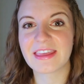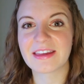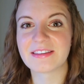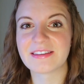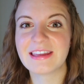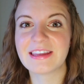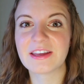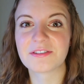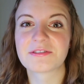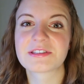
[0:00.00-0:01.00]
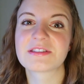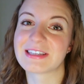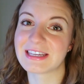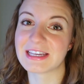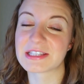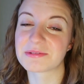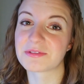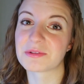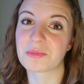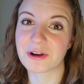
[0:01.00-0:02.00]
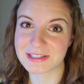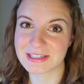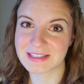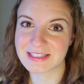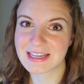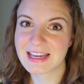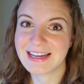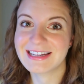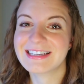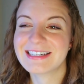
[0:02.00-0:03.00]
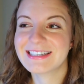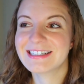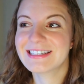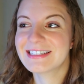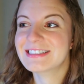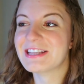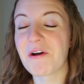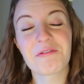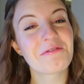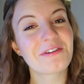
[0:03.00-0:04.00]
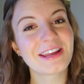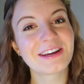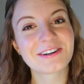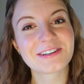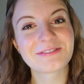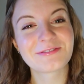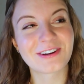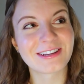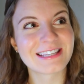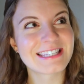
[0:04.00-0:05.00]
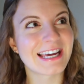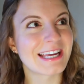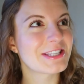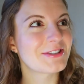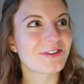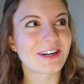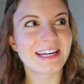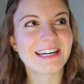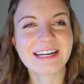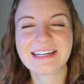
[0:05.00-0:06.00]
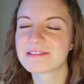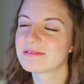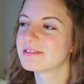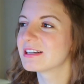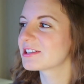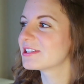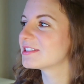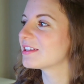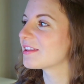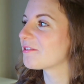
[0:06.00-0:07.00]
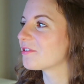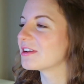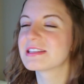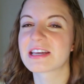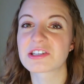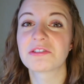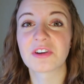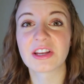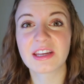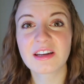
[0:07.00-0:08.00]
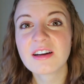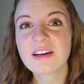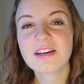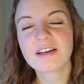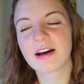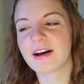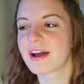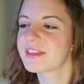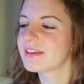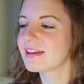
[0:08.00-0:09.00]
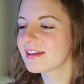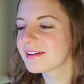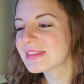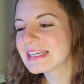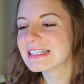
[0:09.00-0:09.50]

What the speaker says: then he gifts the kids with the presents. Now if you want to hear a fun side story, well actually it's not that fun, it's actually funny, I think.